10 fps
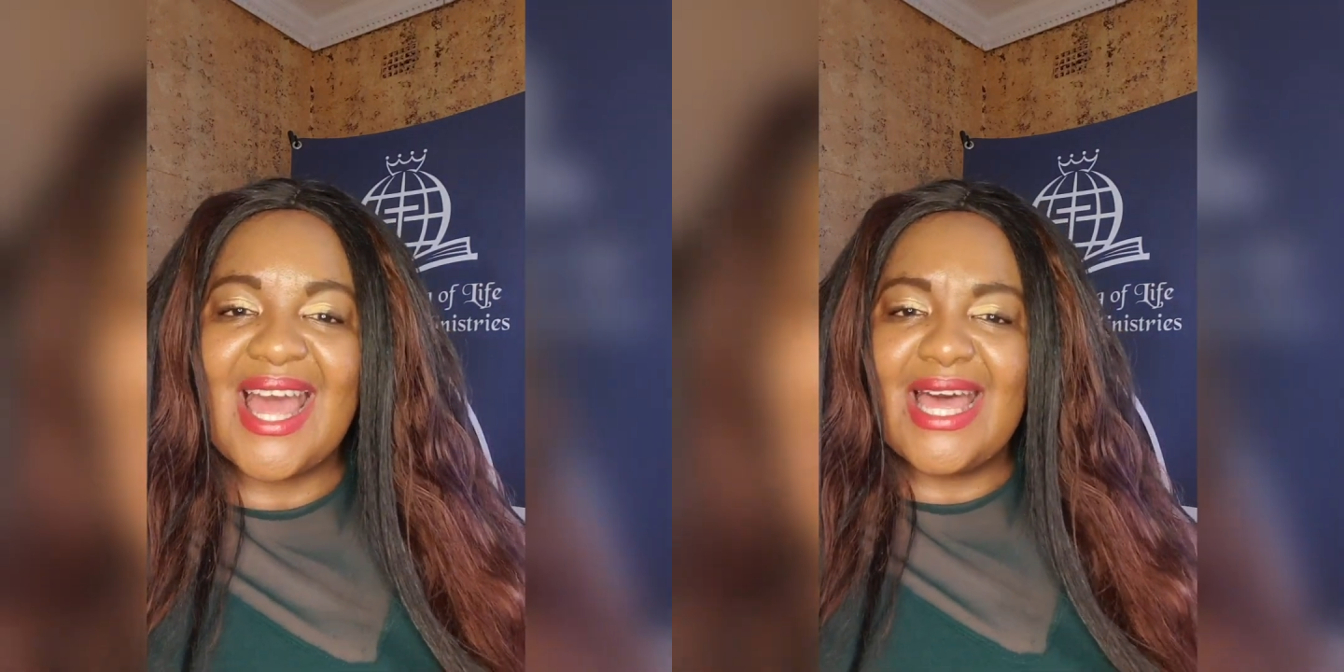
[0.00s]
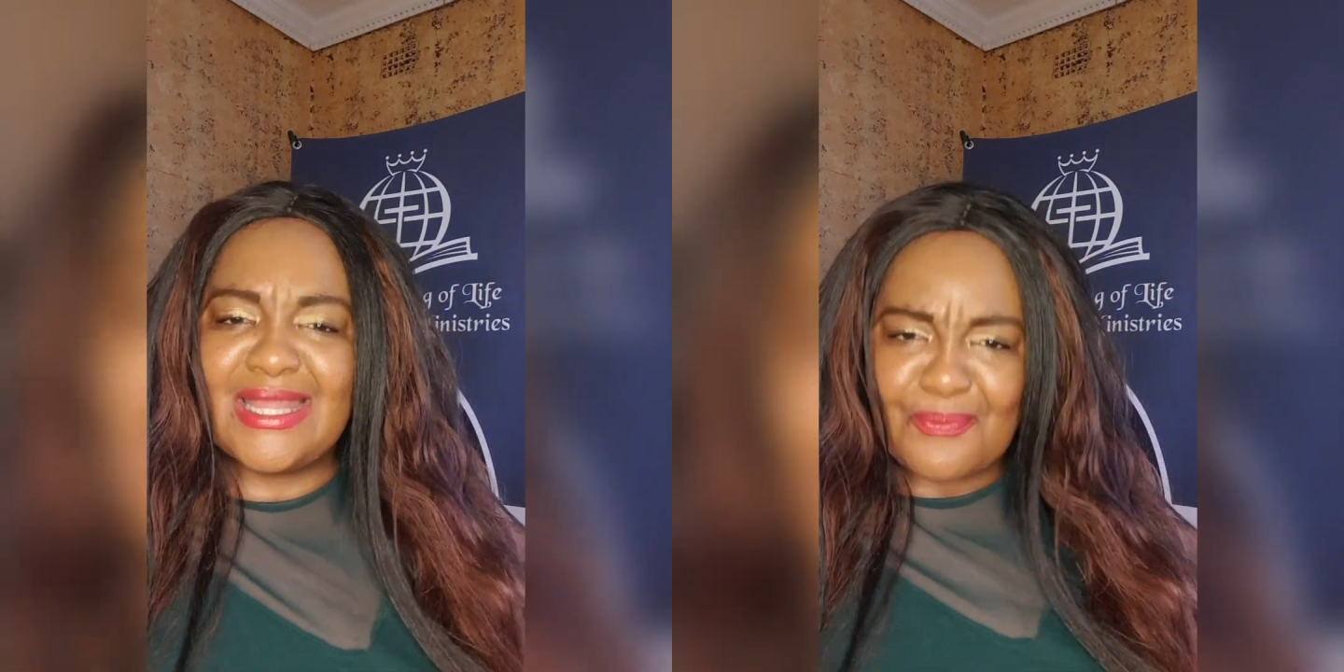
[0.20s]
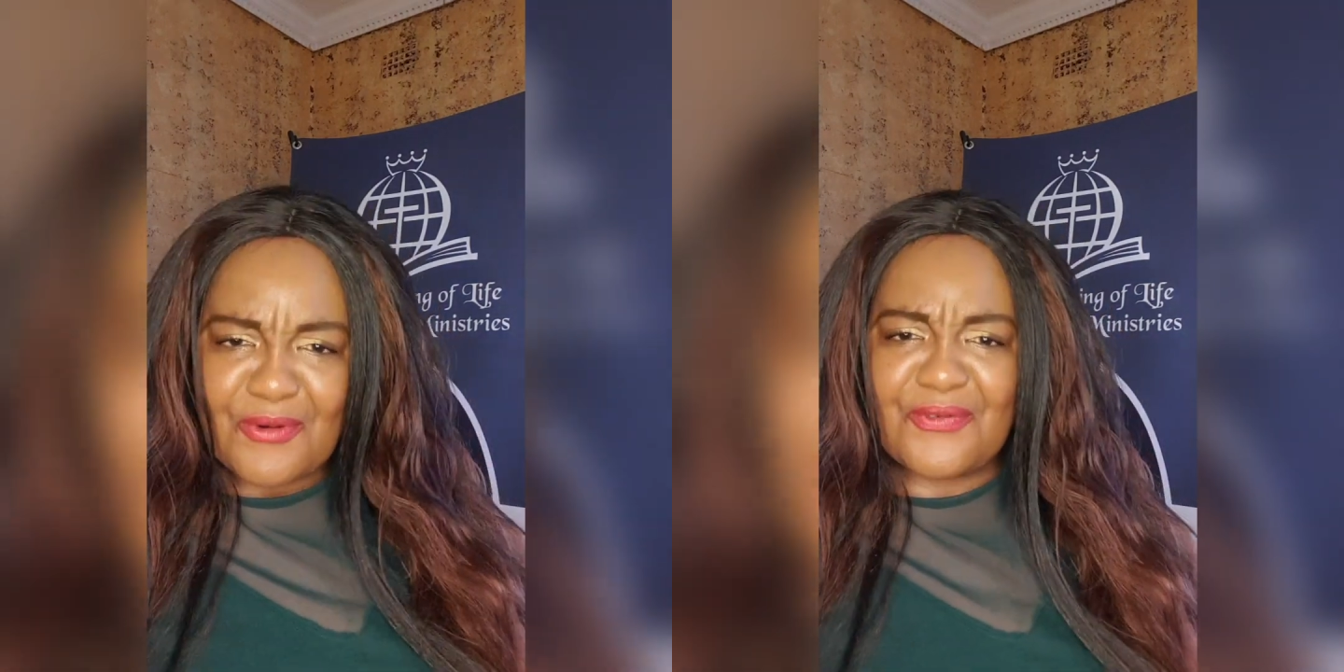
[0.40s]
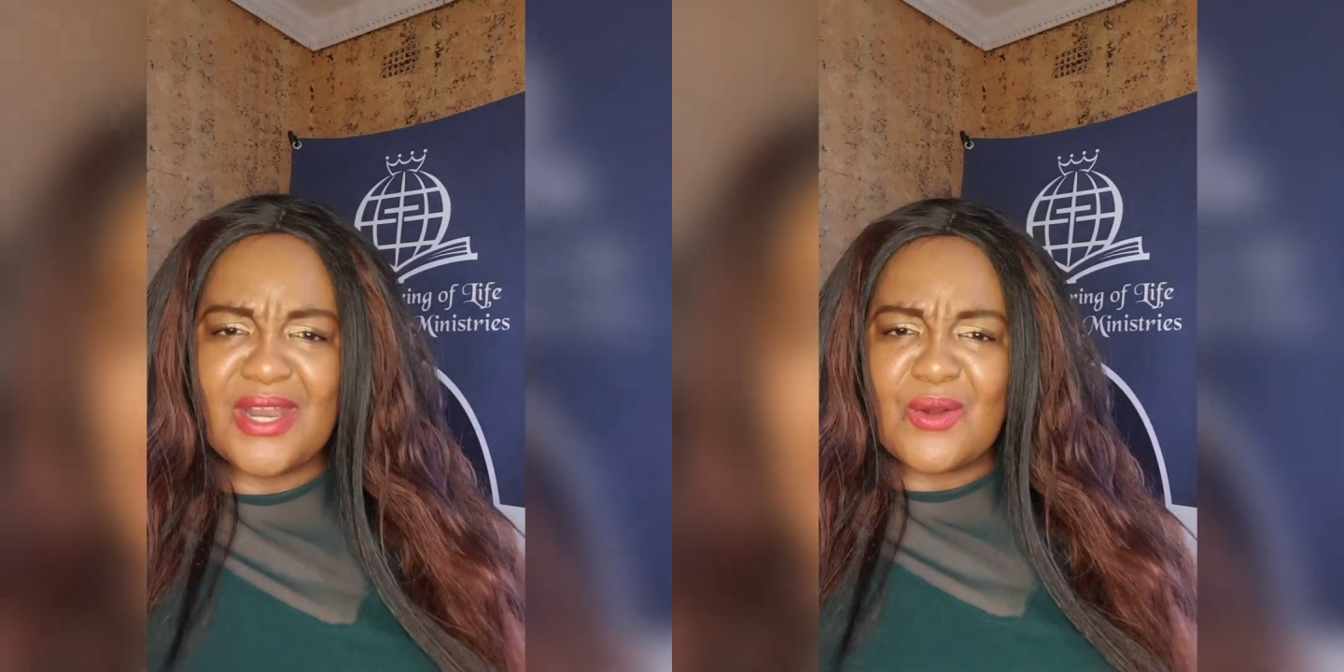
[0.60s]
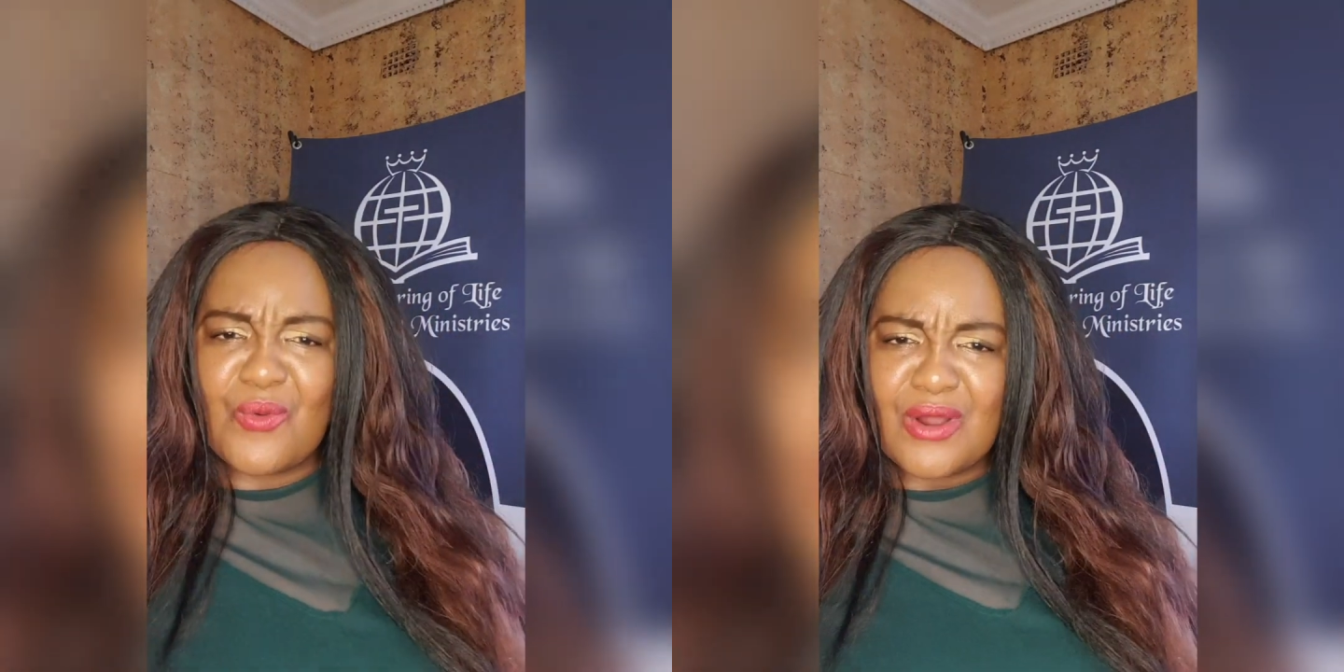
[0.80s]
And the
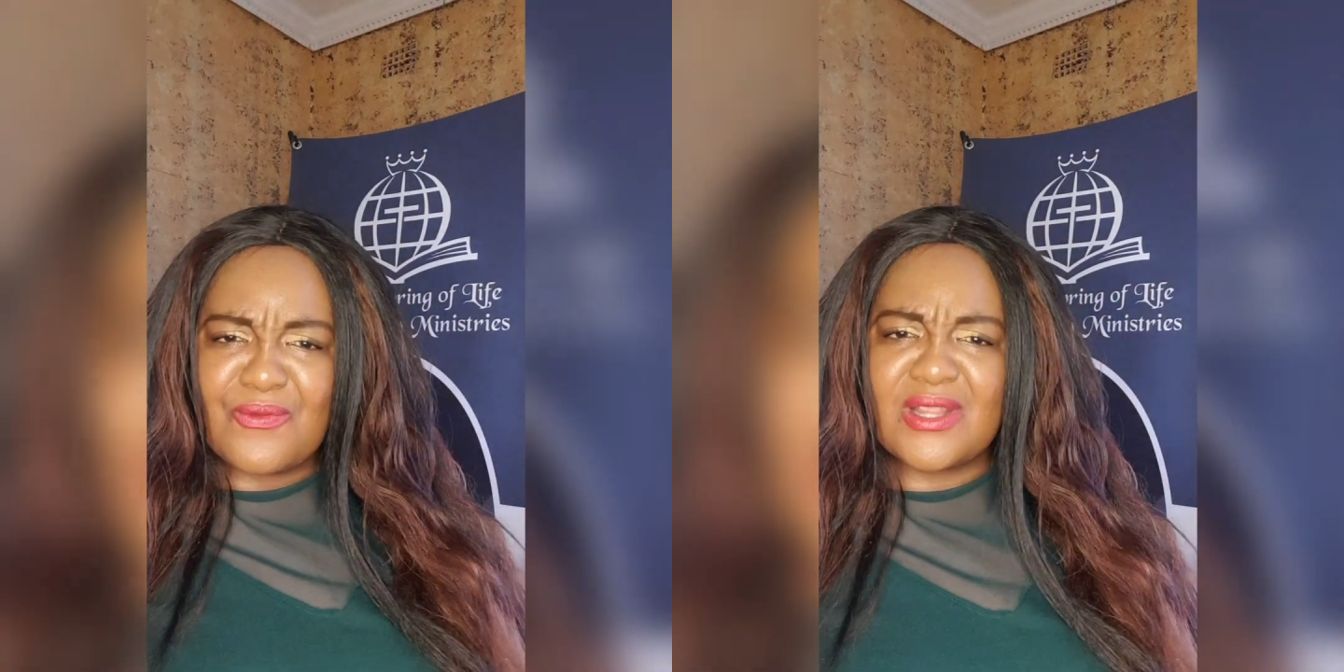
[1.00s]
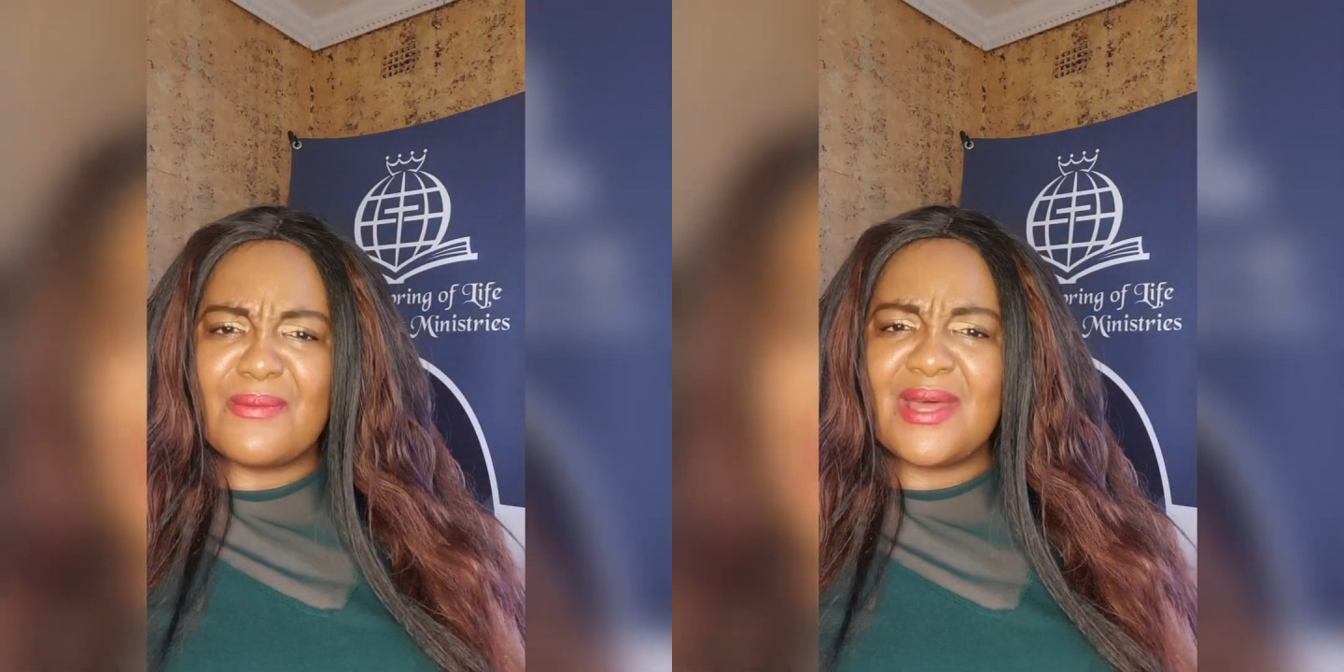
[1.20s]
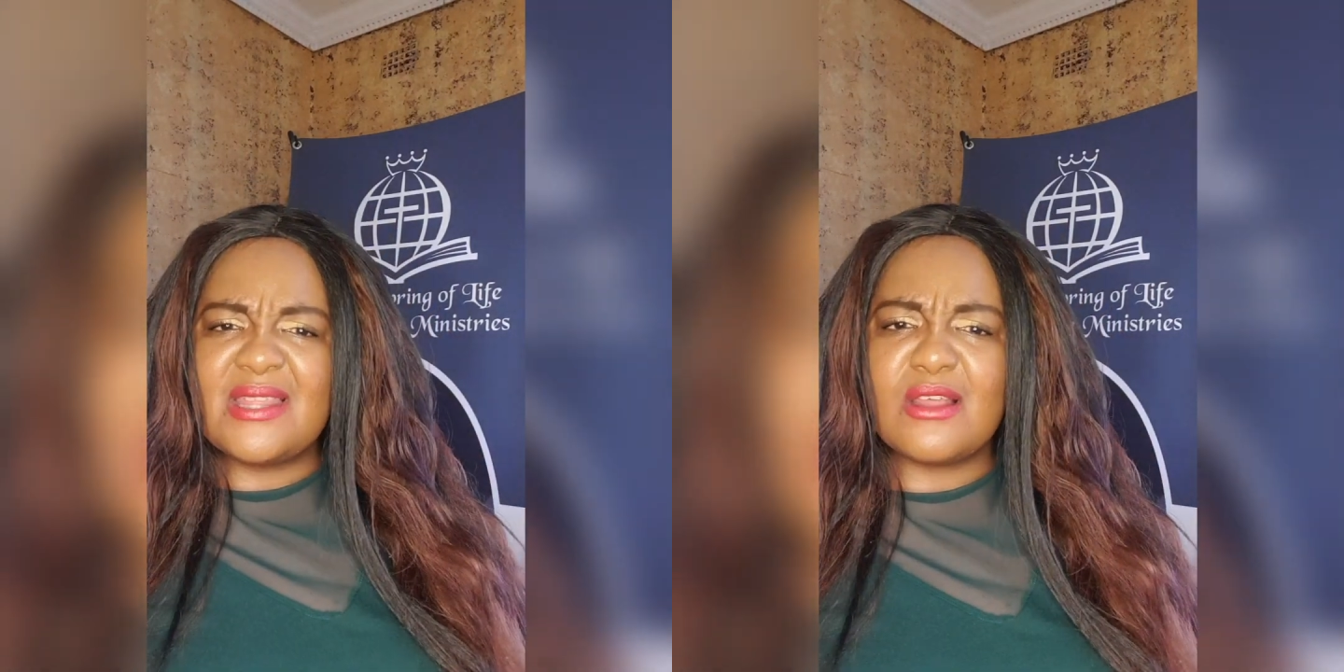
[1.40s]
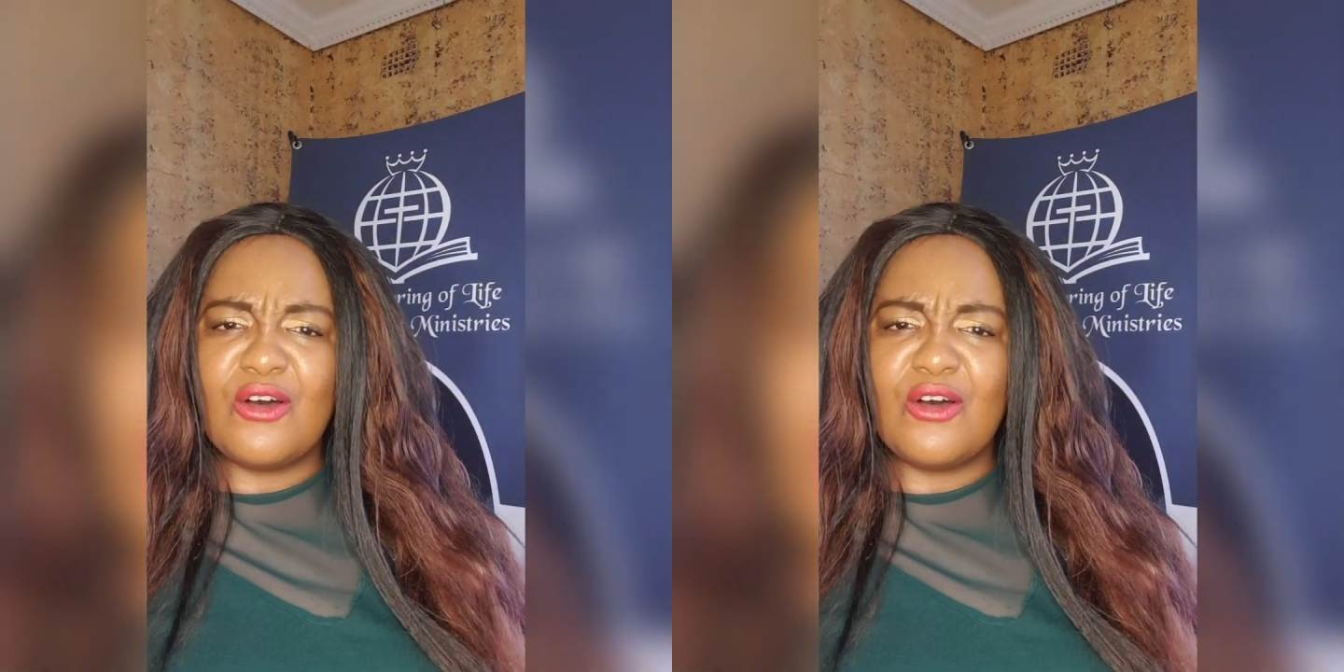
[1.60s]
prophetic word for the month